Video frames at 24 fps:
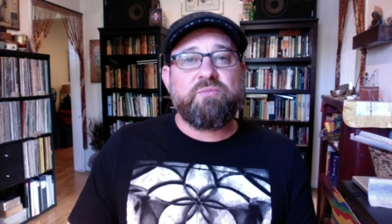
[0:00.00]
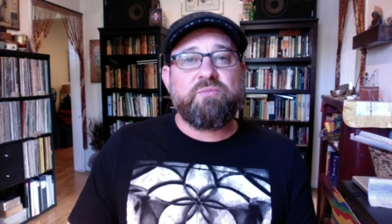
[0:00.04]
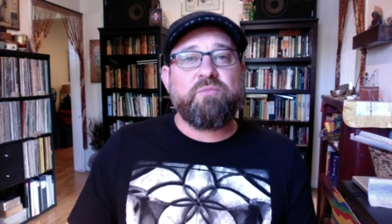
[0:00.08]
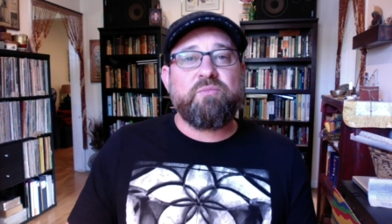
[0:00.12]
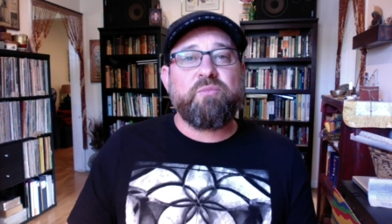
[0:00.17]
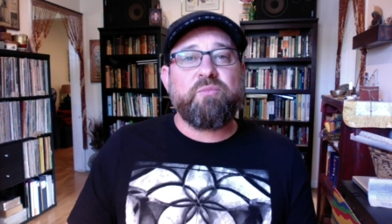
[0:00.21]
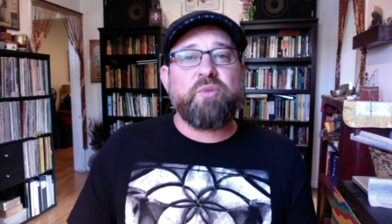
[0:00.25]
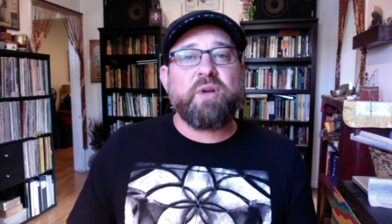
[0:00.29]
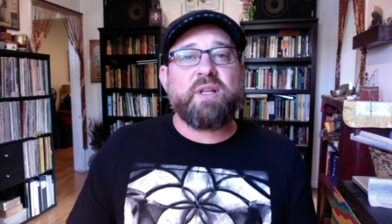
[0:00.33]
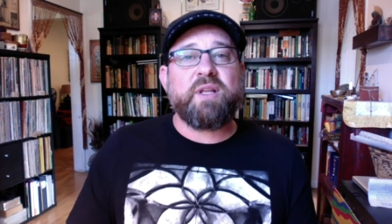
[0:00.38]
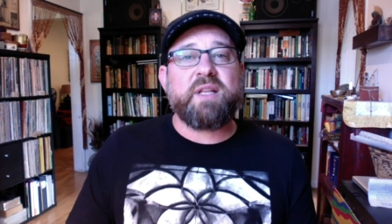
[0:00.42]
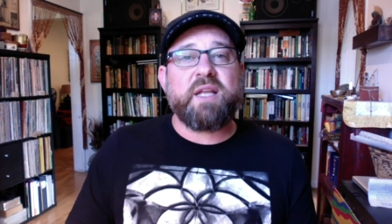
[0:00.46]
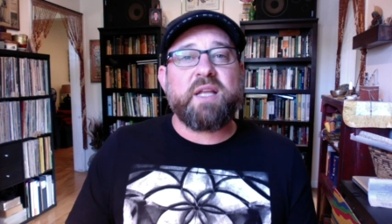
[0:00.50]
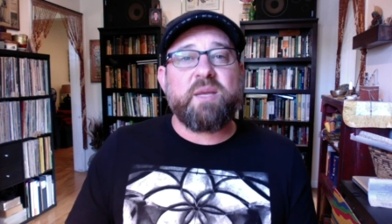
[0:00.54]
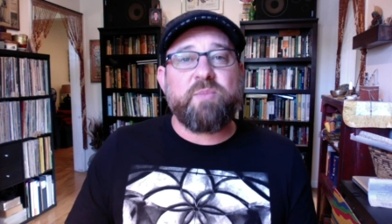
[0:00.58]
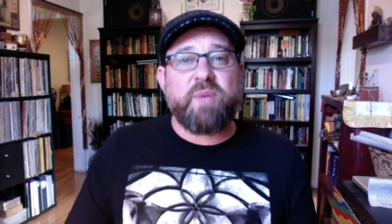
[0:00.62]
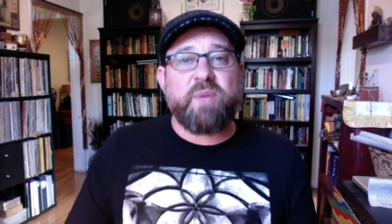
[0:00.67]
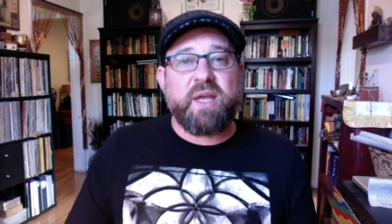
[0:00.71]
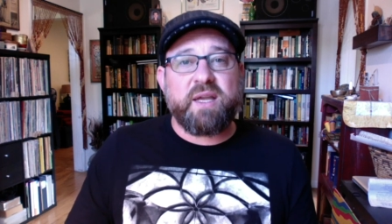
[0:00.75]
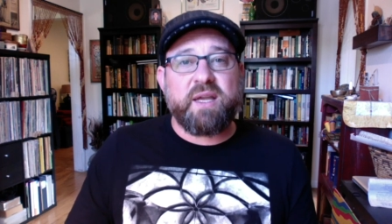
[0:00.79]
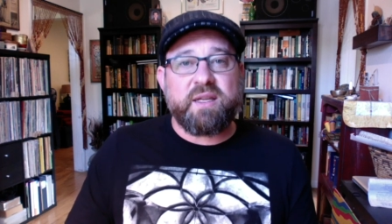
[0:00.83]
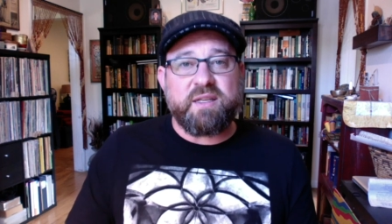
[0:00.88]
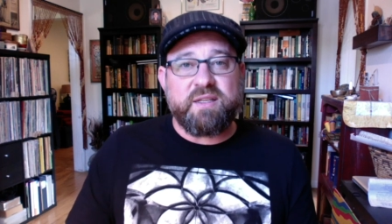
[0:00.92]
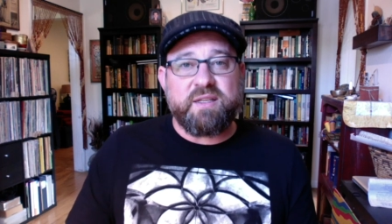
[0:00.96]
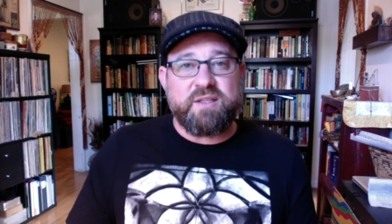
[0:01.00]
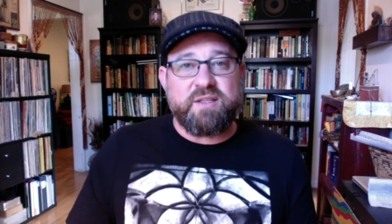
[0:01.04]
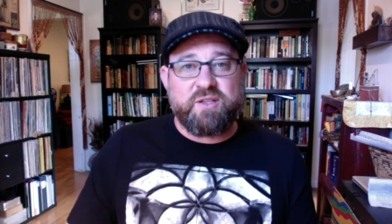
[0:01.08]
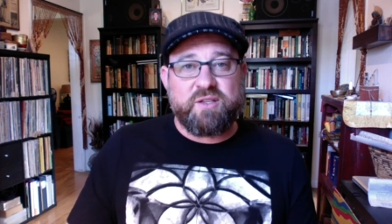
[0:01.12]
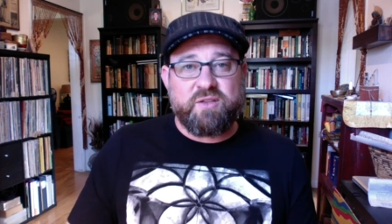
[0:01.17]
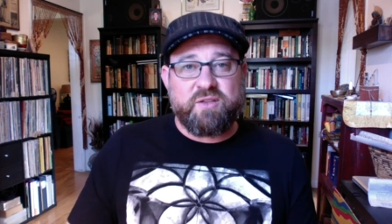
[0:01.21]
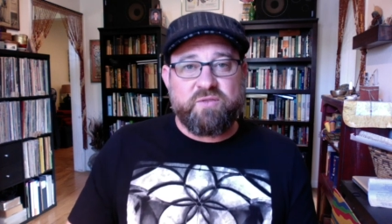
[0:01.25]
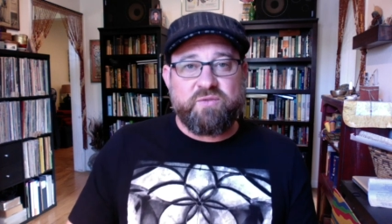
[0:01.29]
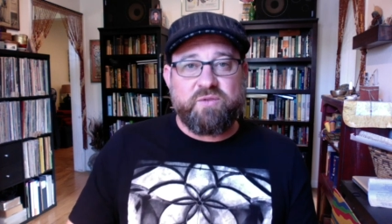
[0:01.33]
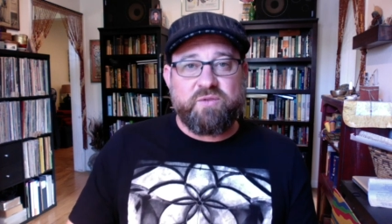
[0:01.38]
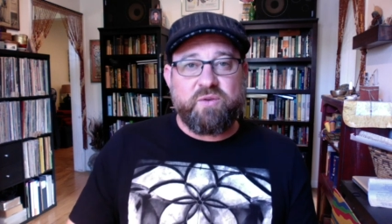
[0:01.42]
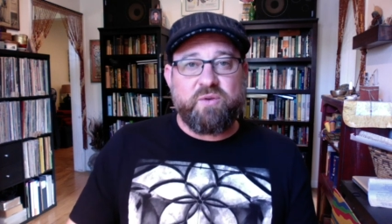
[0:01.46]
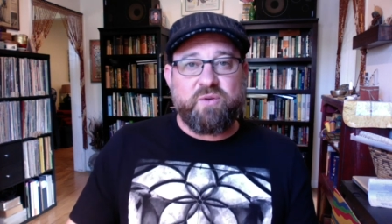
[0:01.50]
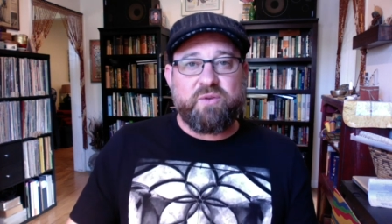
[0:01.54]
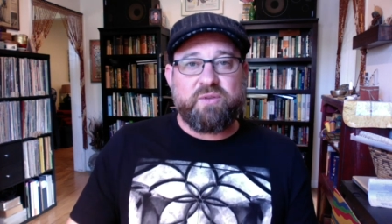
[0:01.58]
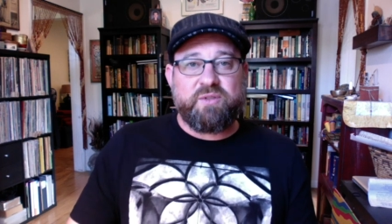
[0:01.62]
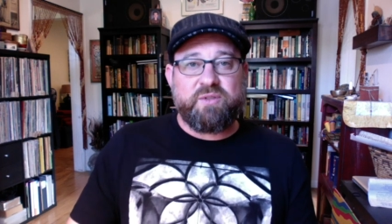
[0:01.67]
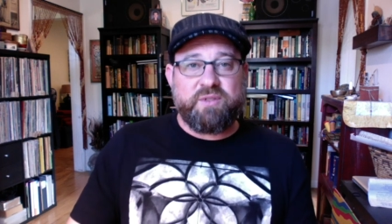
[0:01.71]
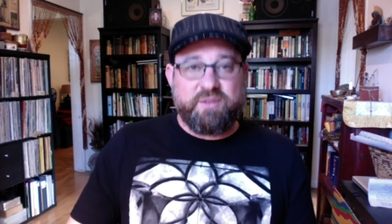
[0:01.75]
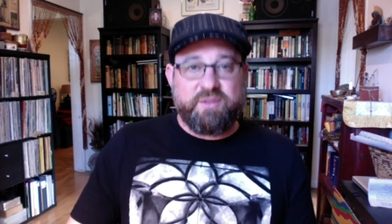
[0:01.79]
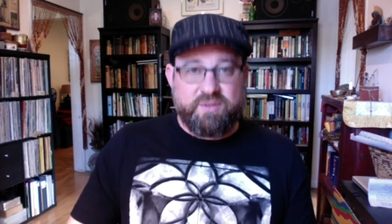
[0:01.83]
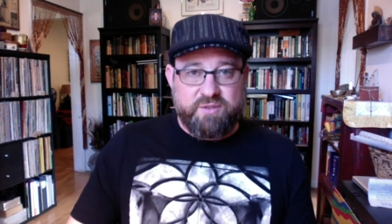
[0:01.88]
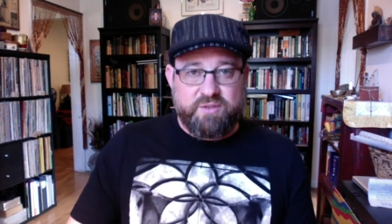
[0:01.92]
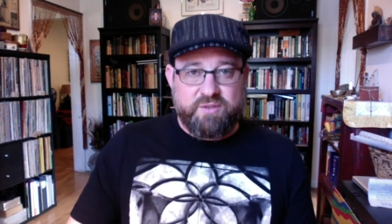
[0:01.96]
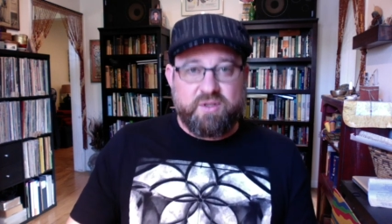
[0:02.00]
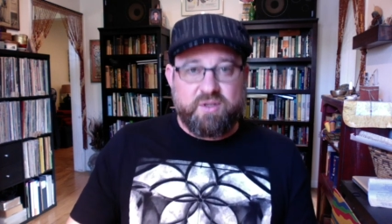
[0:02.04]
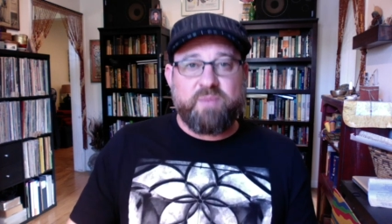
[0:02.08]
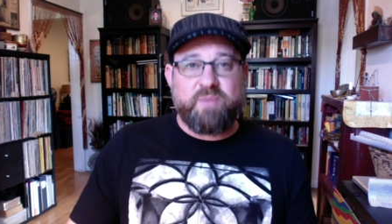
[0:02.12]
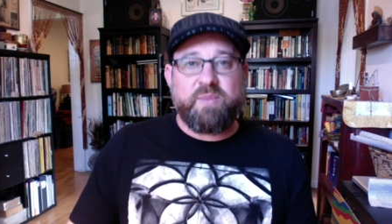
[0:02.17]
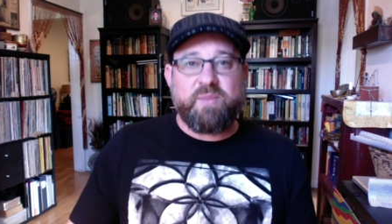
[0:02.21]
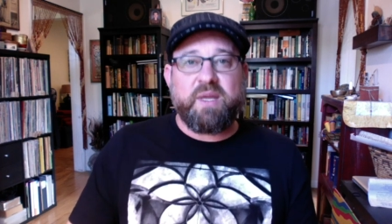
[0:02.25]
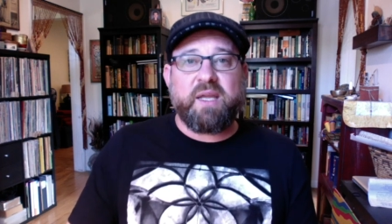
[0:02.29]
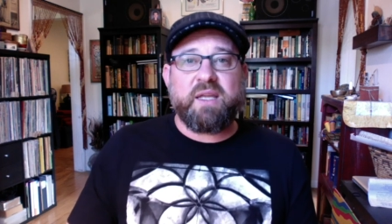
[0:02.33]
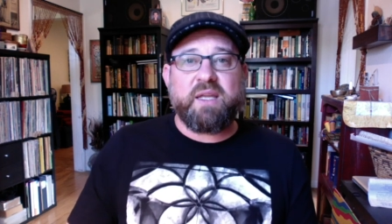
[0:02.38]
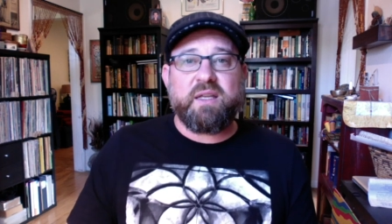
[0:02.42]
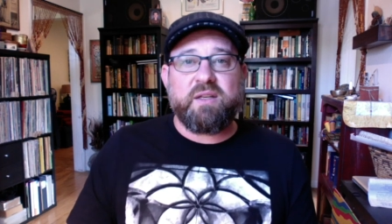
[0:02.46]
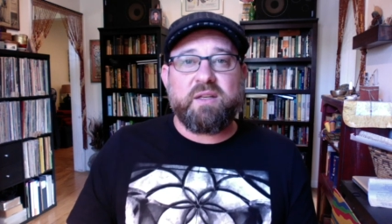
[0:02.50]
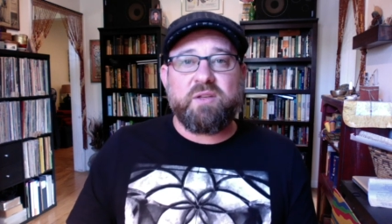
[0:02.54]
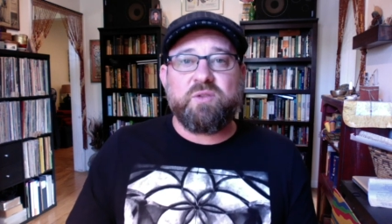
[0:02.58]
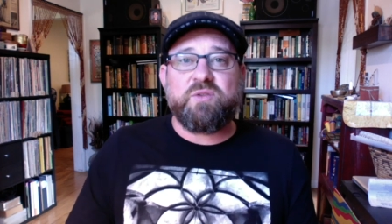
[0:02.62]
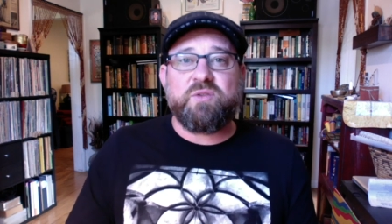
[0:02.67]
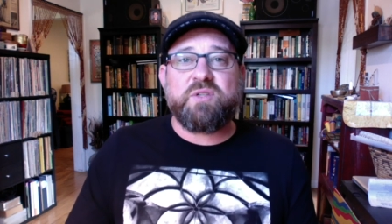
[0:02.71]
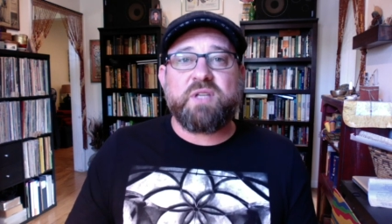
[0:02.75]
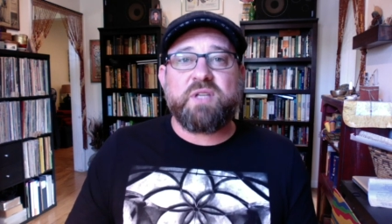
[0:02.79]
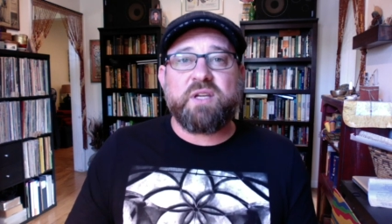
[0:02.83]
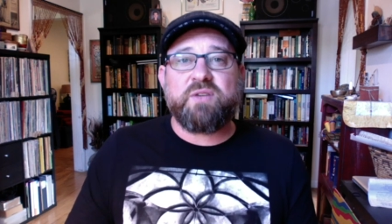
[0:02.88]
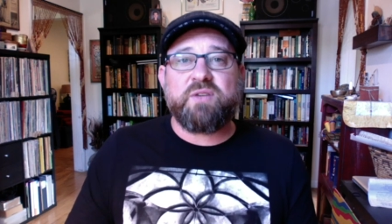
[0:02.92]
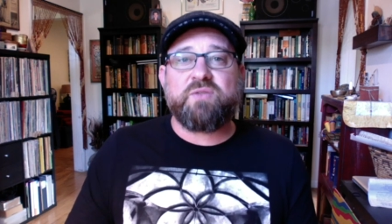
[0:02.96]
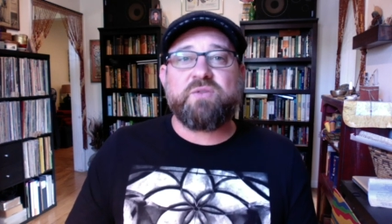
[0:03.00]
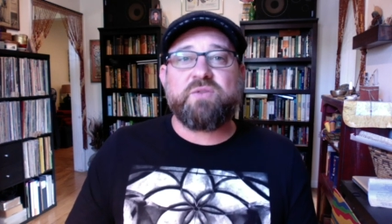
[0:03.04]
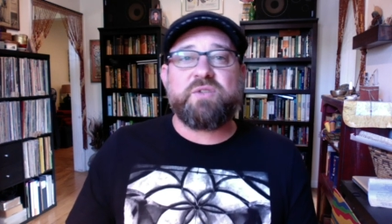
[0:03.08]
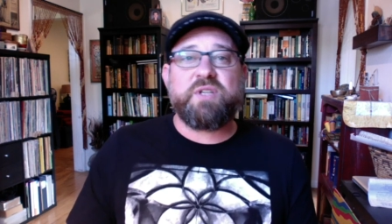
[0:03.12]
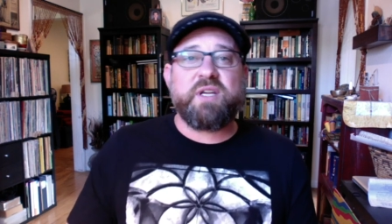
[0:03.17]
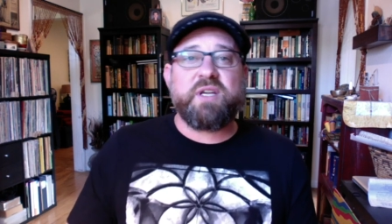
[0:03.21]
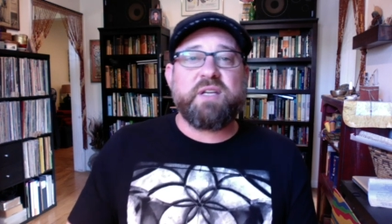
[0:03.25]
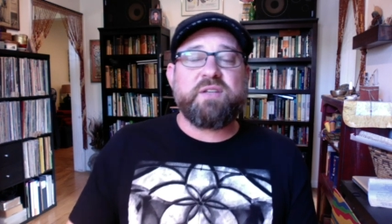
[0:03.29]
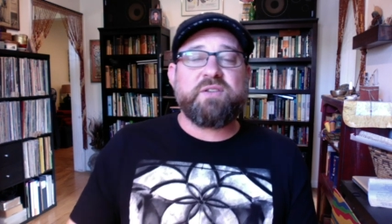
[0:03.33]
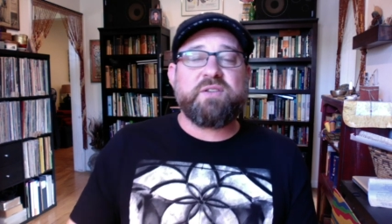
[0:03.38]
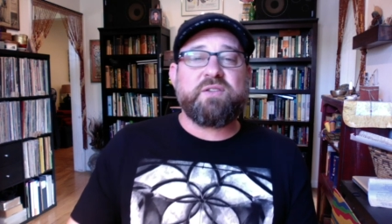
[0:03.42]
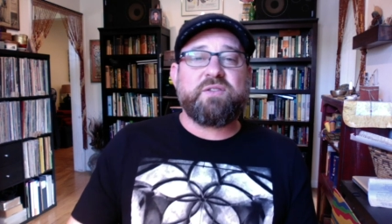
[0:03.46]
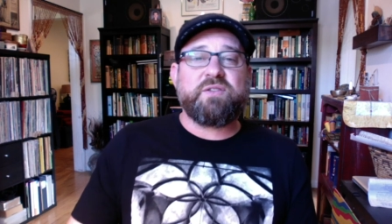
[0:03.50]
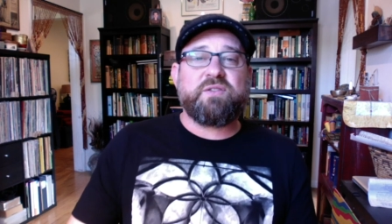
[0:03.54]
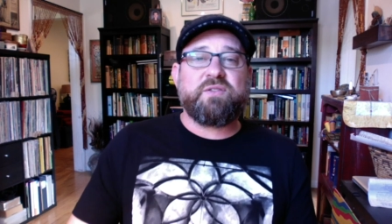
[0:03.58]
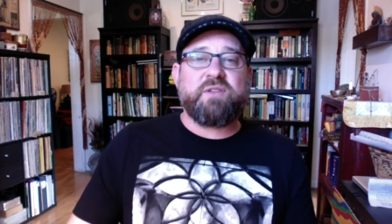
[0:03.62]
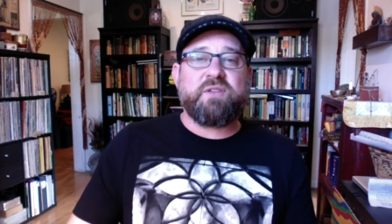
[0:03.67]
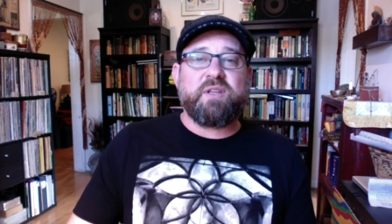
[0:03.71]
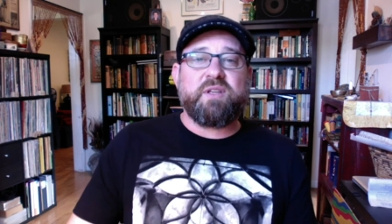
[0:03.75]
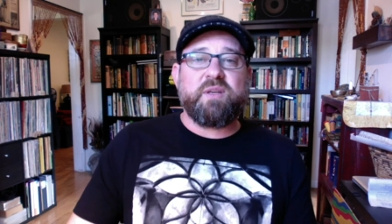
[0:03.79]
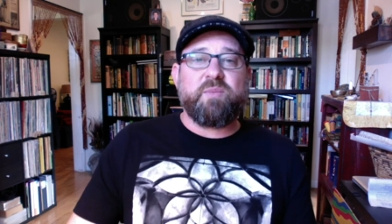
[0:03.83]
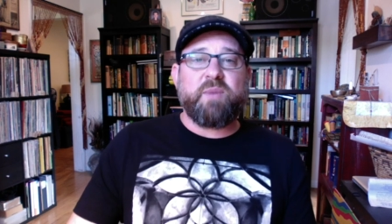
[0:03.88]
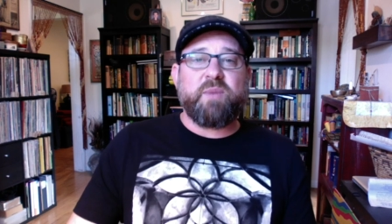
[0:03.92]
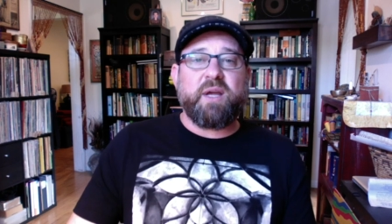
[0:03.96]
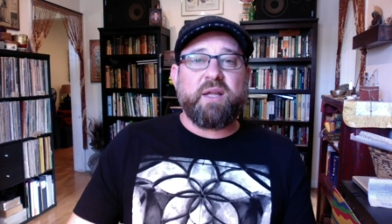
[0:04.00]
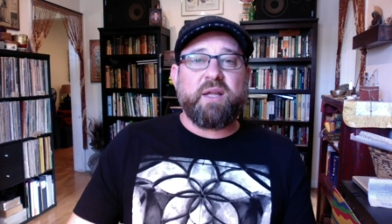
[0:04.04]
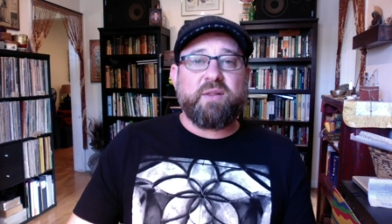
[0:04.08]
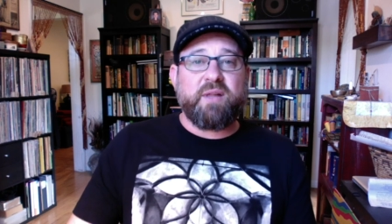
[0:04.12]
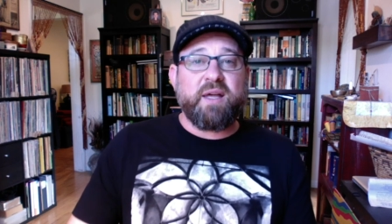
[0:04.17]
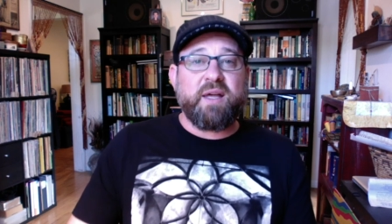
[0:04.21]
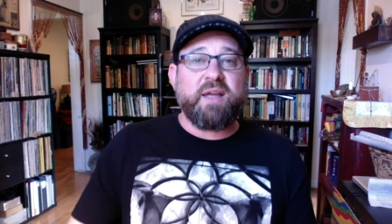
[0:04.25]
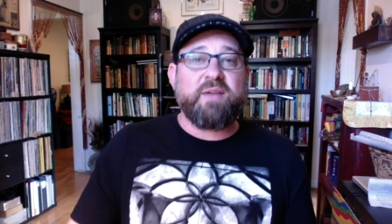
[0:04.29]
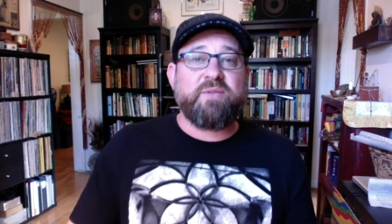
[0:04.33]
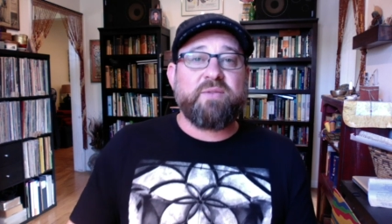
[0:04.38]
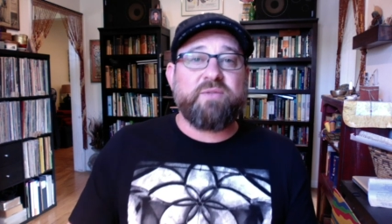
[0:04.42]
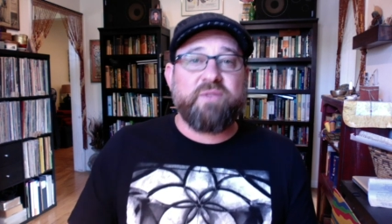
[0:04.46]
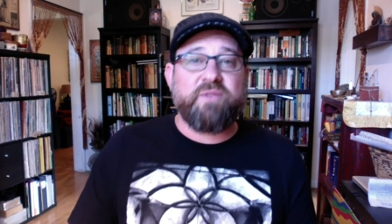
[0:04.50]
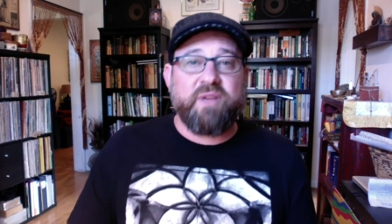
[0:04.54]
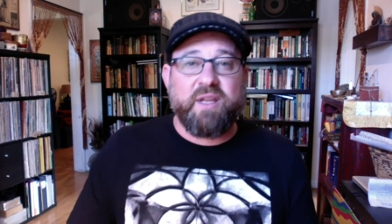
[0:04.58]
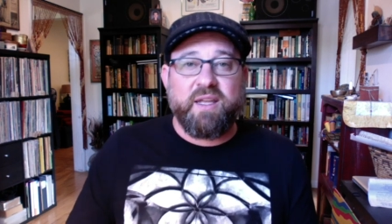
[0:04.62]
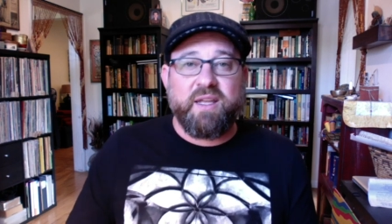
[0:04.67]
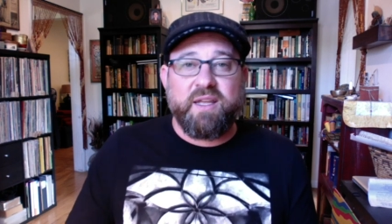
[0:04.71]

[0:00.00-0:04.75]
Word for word: bring that back into the fold. So I'm making new schedule changes in my life